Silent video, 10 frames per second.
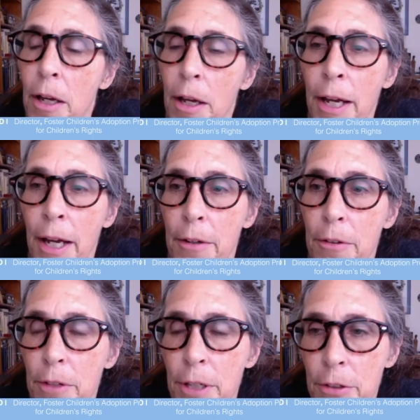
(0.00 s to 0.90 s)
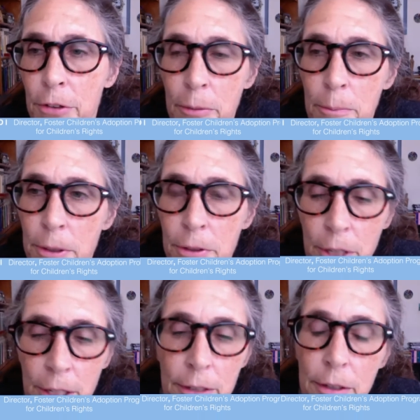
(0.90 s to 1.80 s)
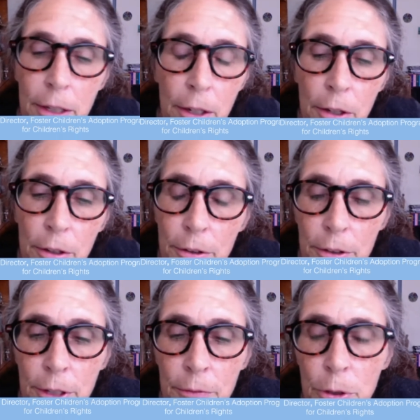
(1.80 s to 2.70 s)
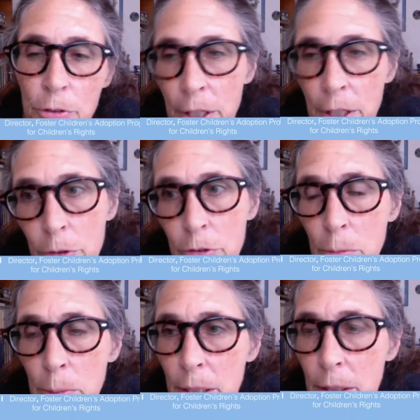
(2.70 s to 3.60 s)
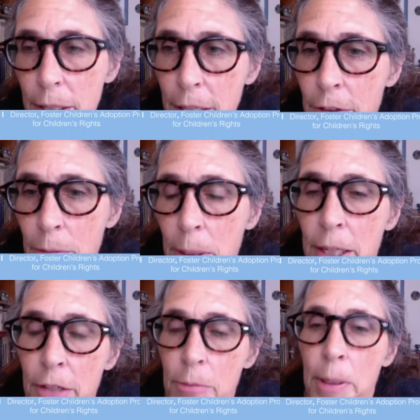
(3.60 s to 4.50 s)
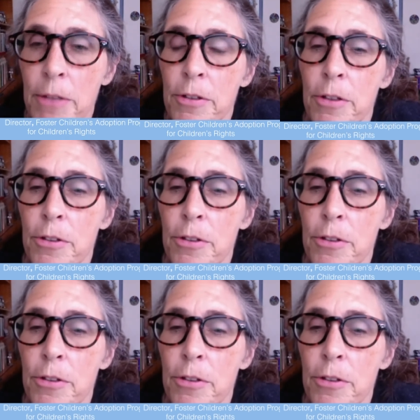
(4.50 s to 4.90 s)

And he simply said, if you send those to me on a case-by-case basis